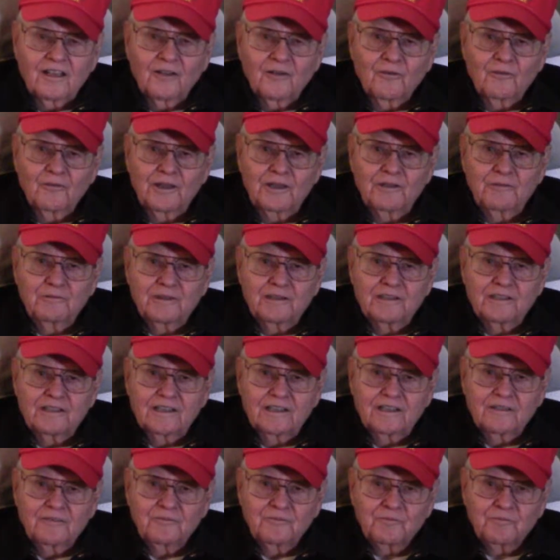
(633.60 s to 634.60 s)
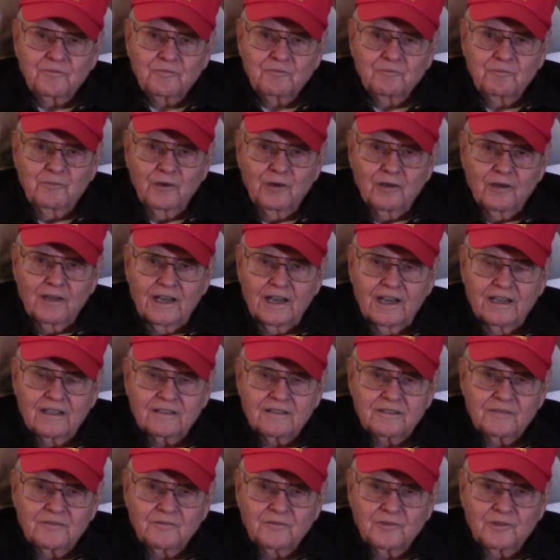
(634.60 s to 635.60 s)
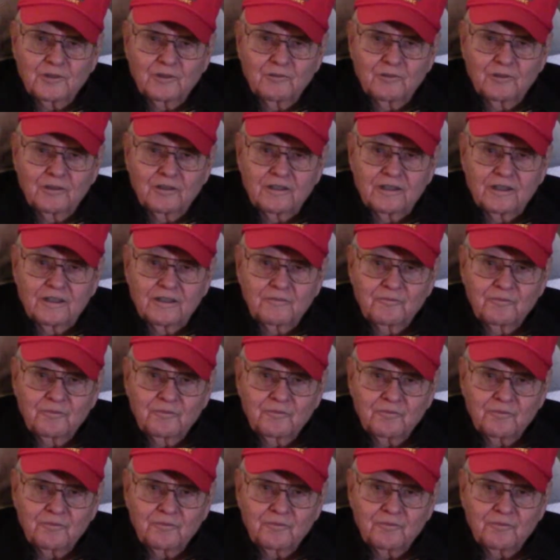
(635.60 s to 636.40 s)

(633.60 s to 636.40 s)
we would pull out to where the